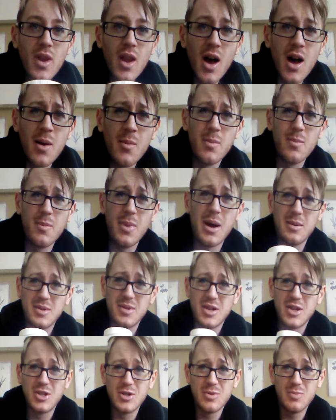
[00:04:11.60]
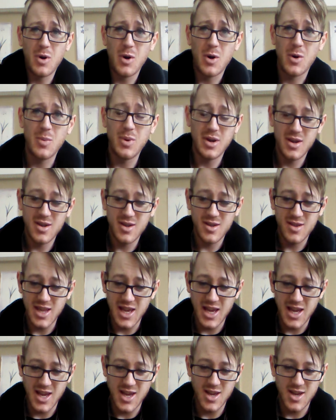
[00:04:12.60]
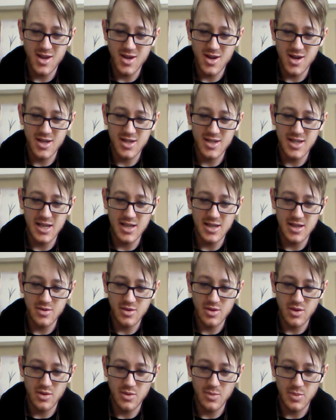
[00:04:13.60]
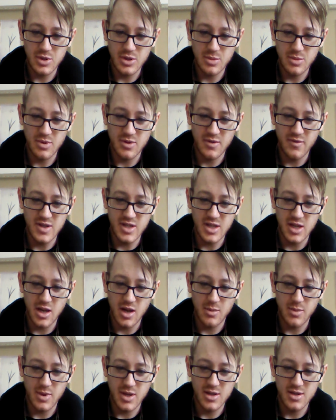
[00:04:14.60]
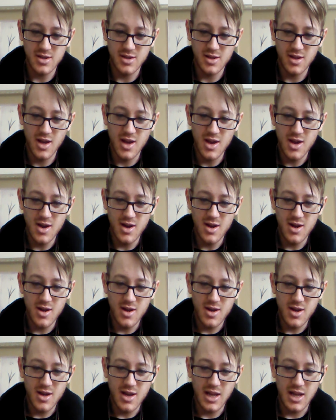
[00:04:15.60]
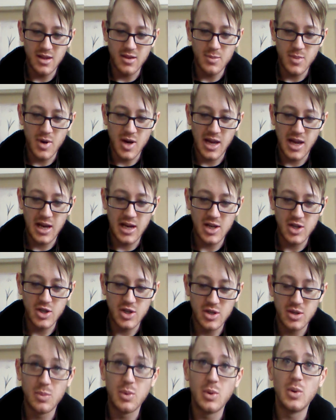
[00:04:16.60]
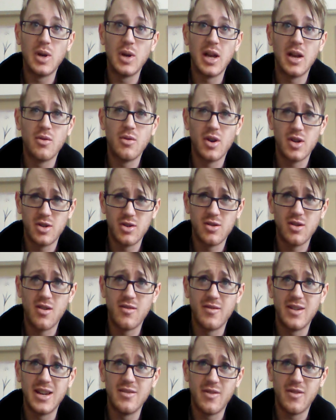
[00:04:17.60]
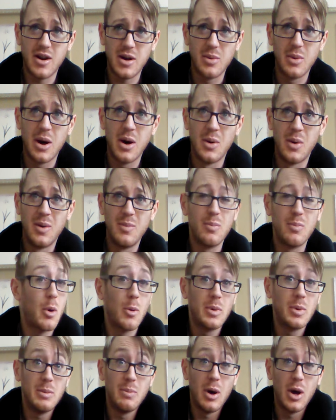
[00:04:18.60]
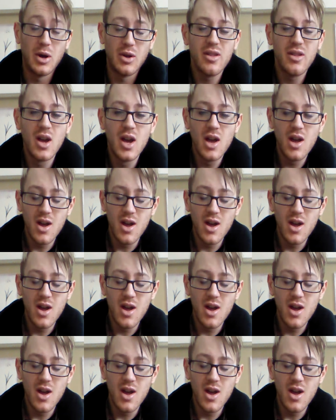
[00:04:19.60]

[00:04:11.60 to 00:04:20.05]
Perhaps I should pop the details on the bottom of the video because either my English is appalling or I just can't read very well. Probably both.